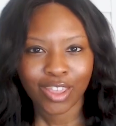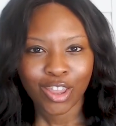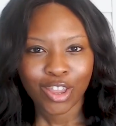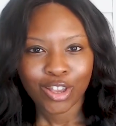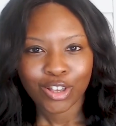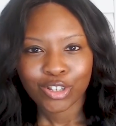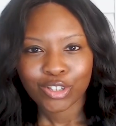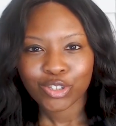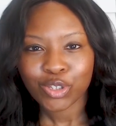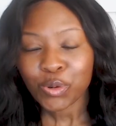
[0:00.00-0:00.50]

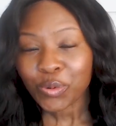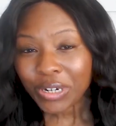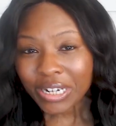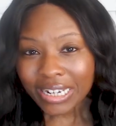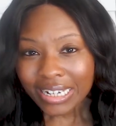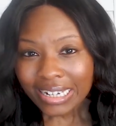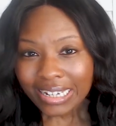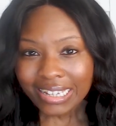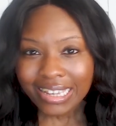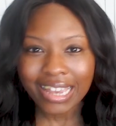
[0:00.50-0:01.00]
So we're
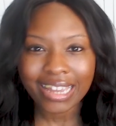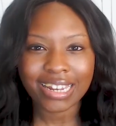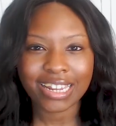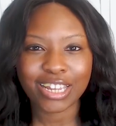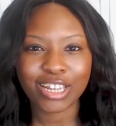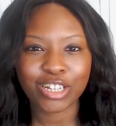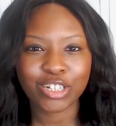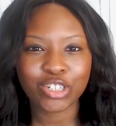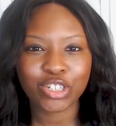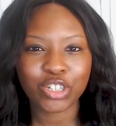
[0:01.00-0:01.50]
going to get
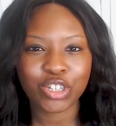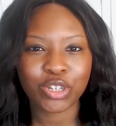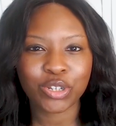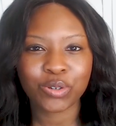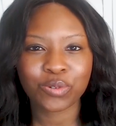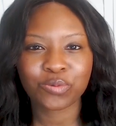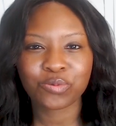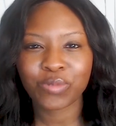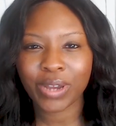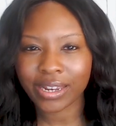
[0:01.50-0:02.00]

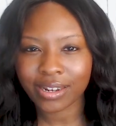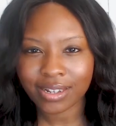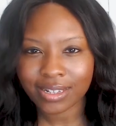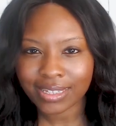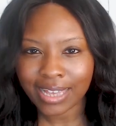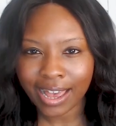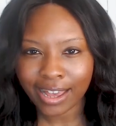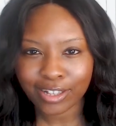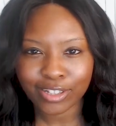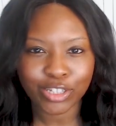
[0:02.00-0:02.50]
into when
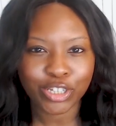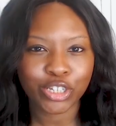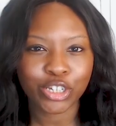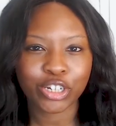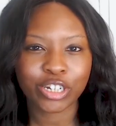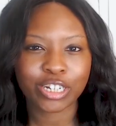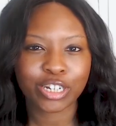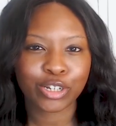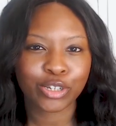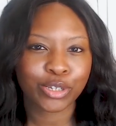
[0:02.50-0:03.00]
exactly you're
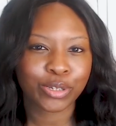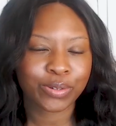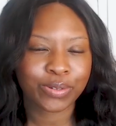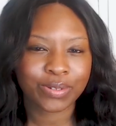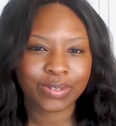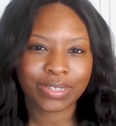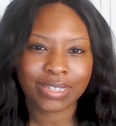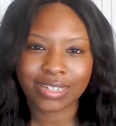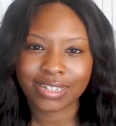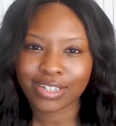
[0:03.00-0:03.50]
going to
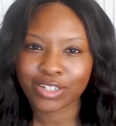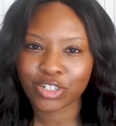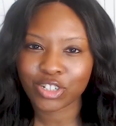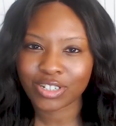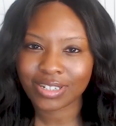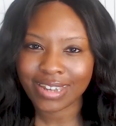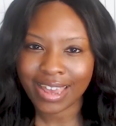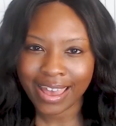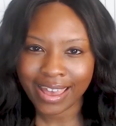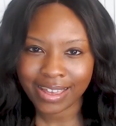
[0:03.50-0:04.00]
use each
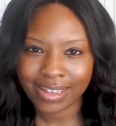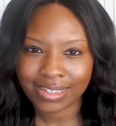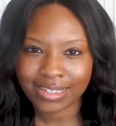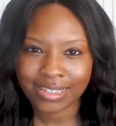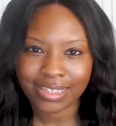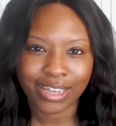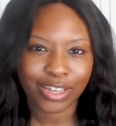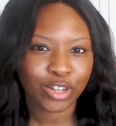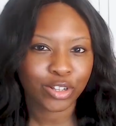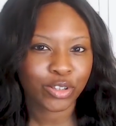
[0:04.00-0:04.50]
tense
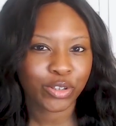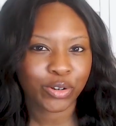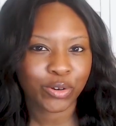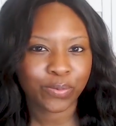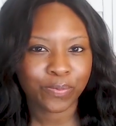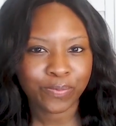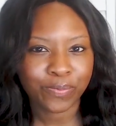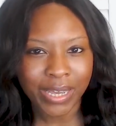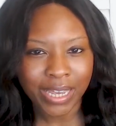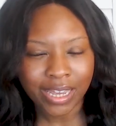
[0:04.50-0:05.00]
in a little
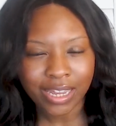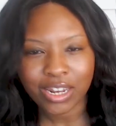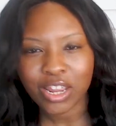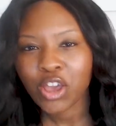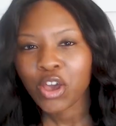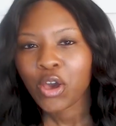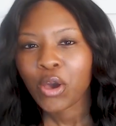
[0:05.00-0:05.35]
bit,